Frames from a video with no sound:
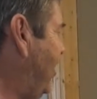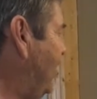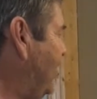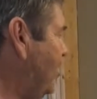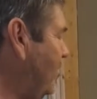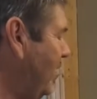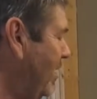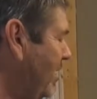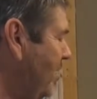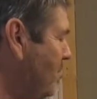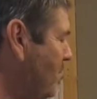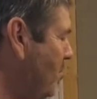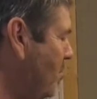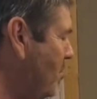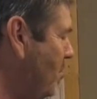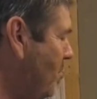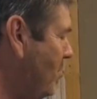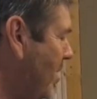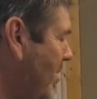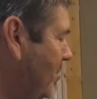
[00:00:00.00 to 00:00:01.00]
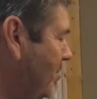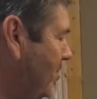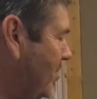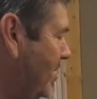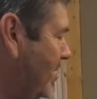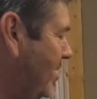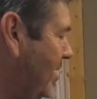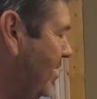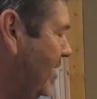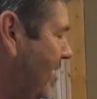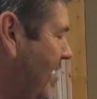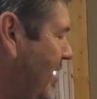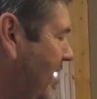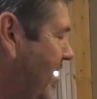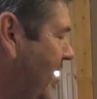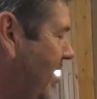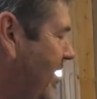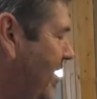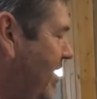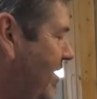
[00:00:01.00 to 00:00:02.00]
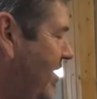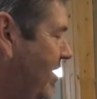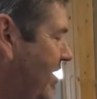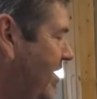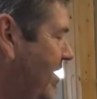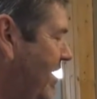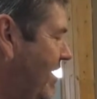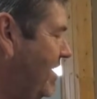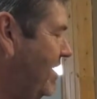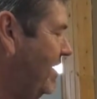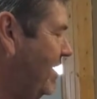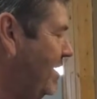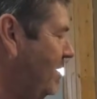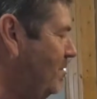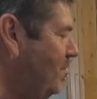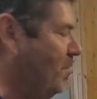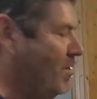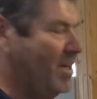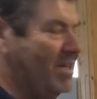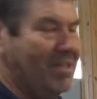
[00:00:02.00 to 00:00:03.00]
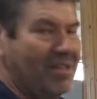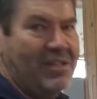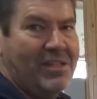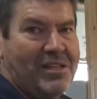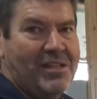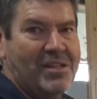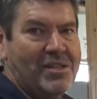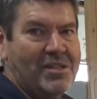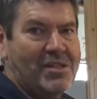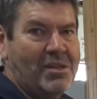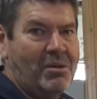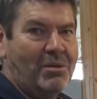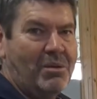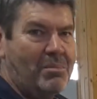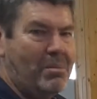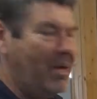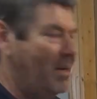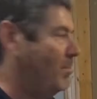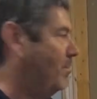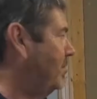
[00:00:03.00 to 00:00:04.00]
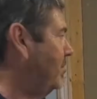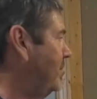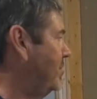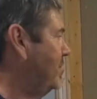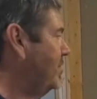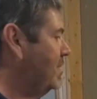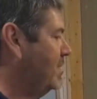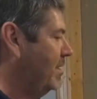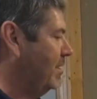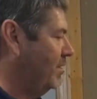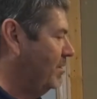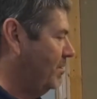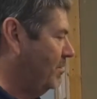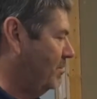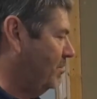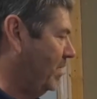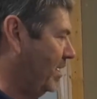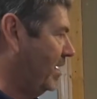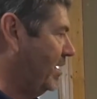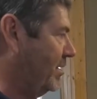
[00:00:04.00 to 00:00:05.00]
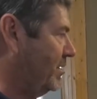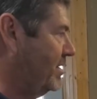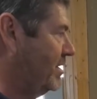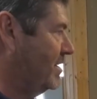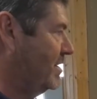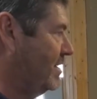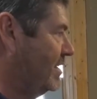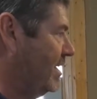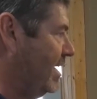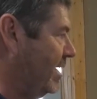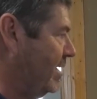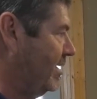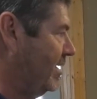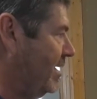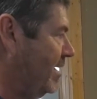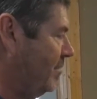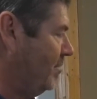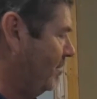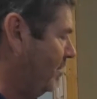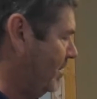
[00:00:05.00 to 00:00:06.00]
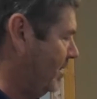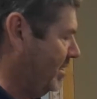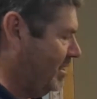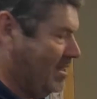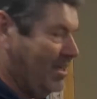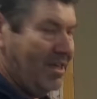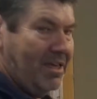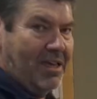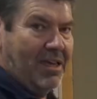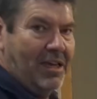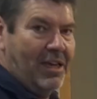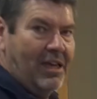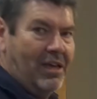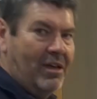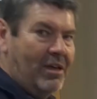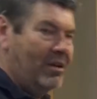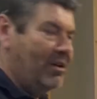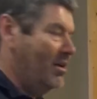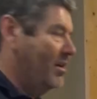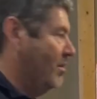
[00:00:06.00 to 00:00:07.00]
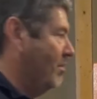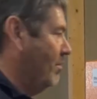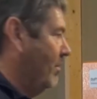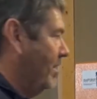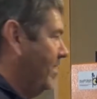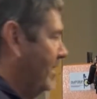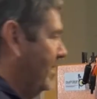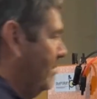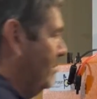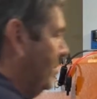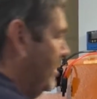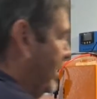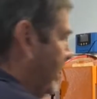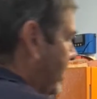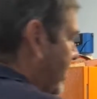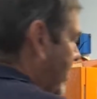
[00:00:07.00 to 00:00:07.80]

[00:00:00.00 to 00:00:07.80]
Australian ball pumps DC1 solar pump. So we're going to start it up quite simply.